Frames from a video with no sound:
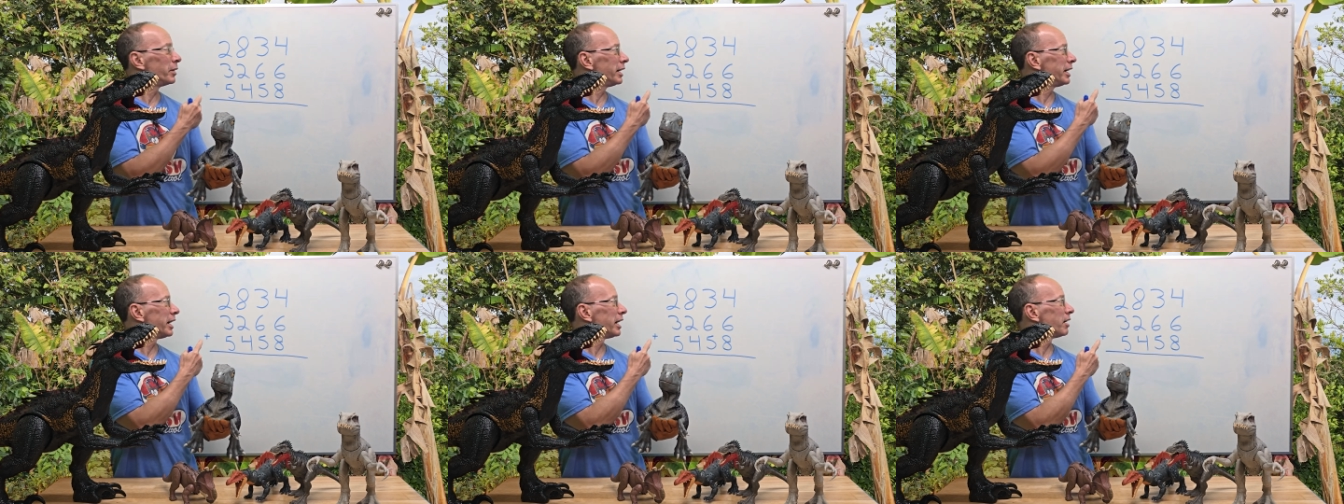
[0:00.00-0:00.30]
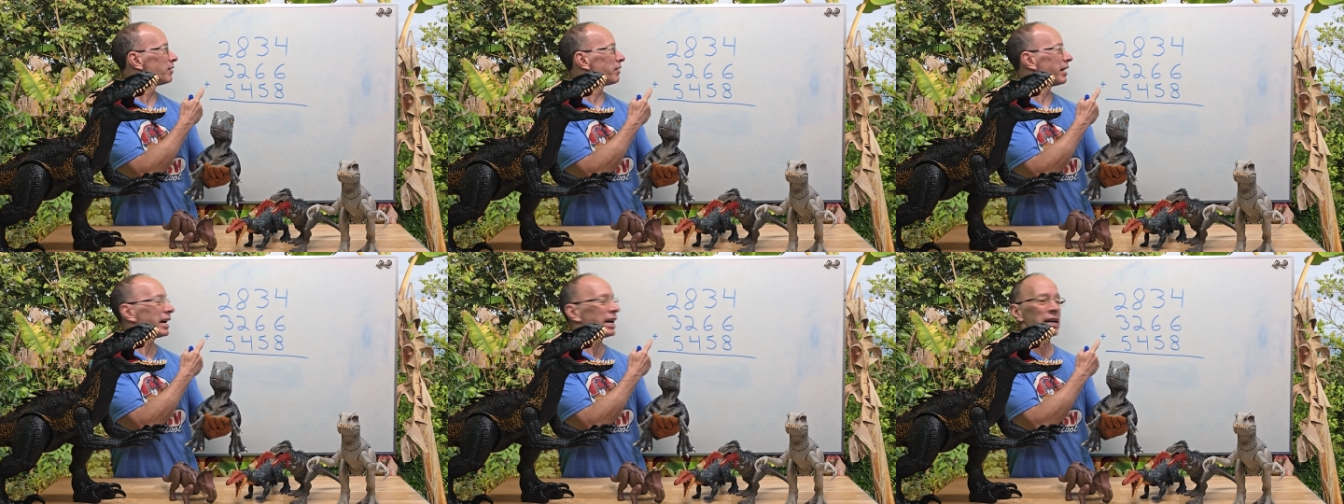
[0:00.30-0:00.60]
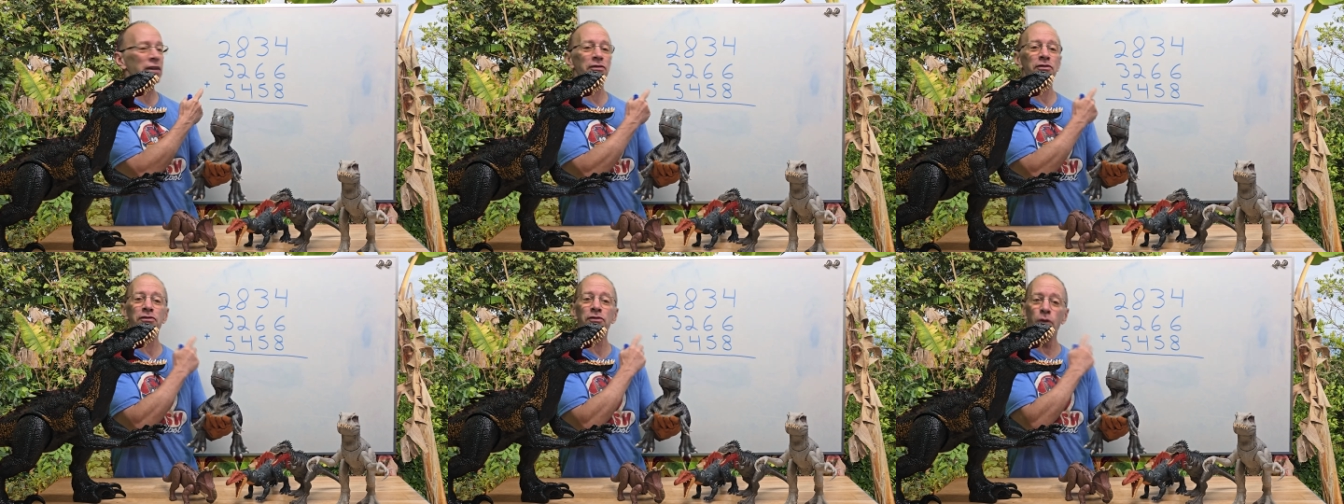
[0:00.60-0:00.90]
We have
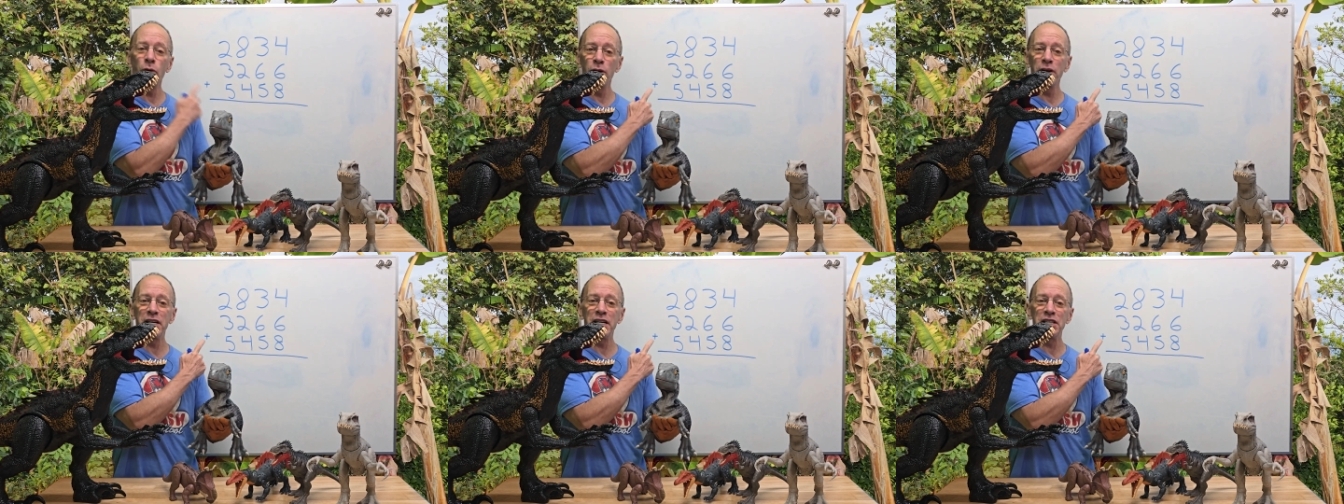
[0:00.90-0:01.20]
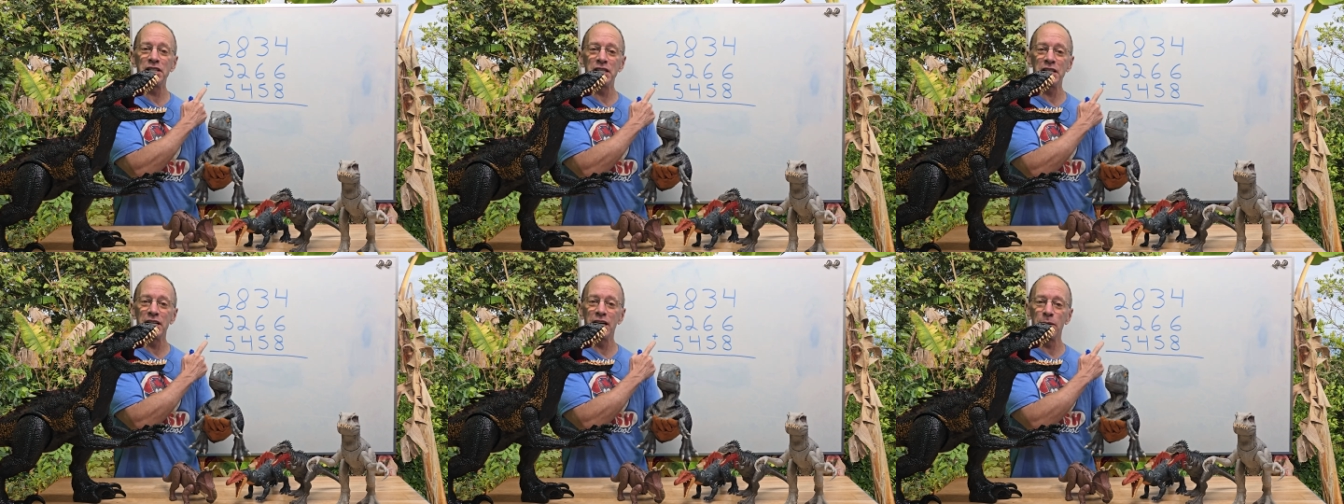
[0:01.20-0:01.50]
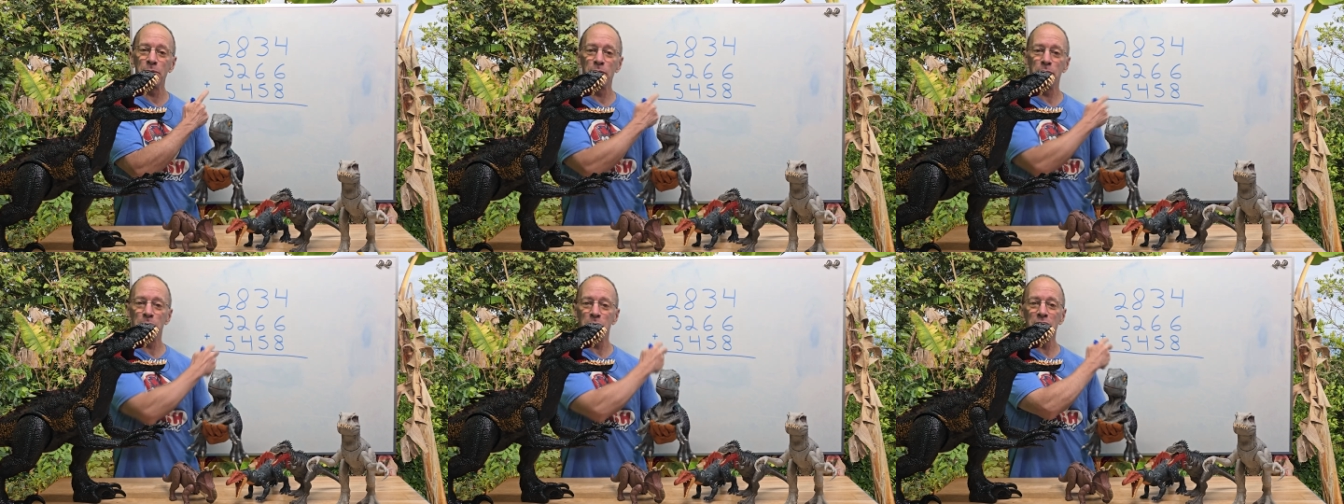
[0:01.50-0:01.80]
a four-digit
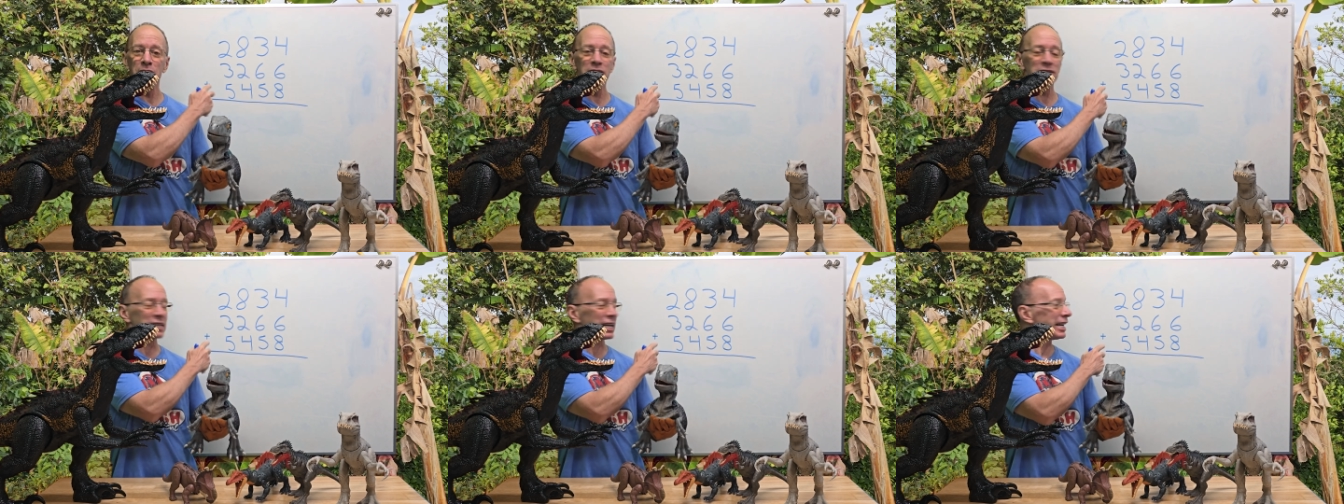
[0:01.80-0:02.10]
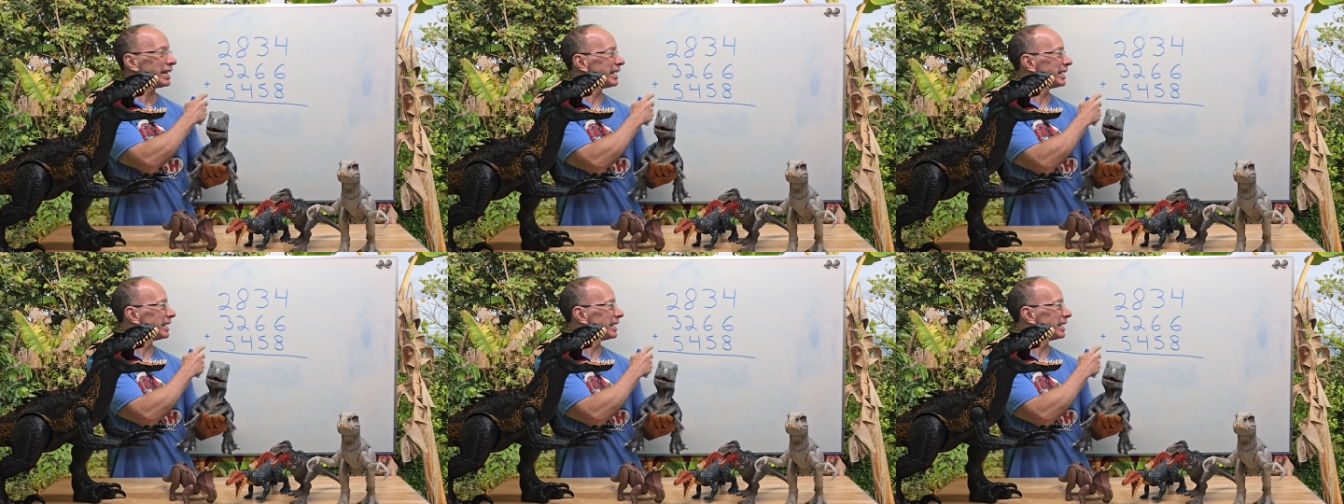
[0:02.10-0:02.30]
number plus